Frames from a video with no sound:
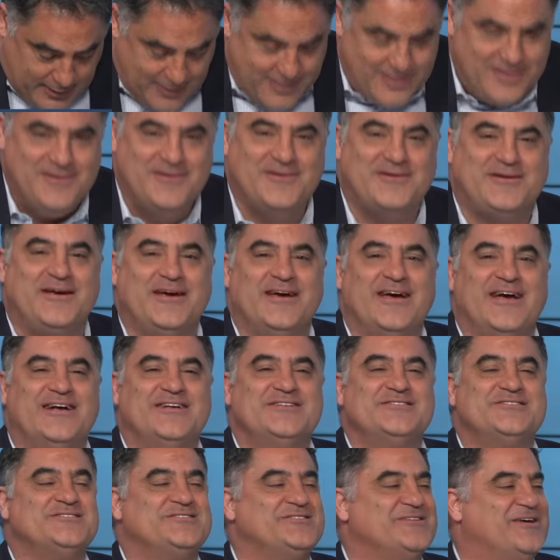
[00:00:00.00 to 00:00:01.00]
Okay,
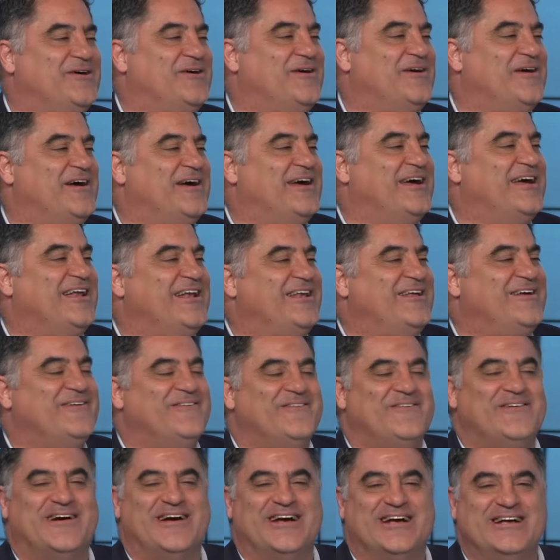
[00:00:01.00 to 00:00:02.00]
so
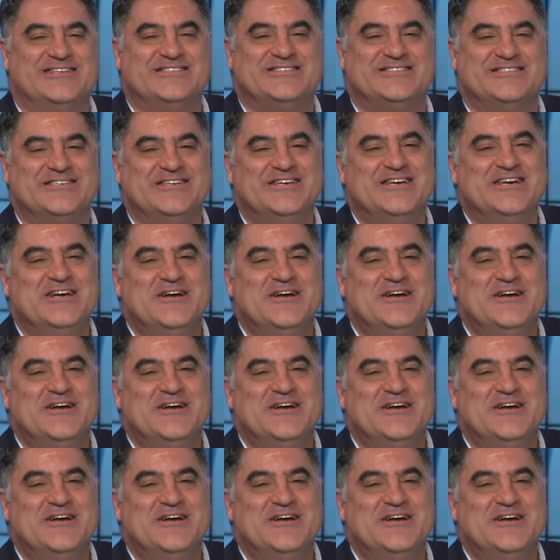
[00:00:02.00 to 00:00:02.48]
anyways,